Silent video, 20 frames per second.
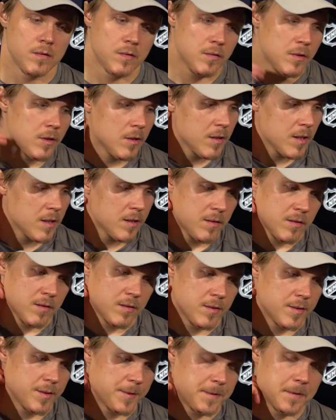Well, that's
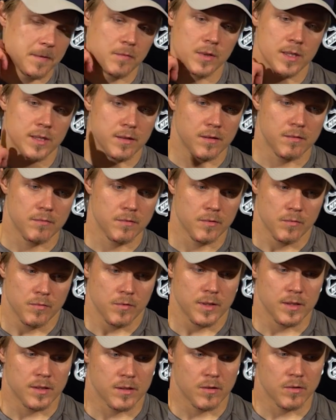the way
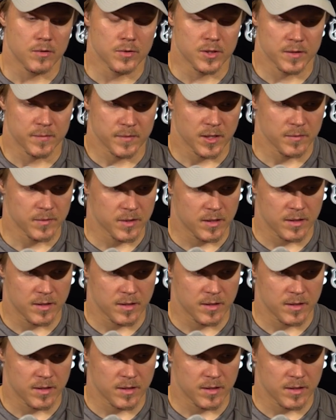it goes sometimes.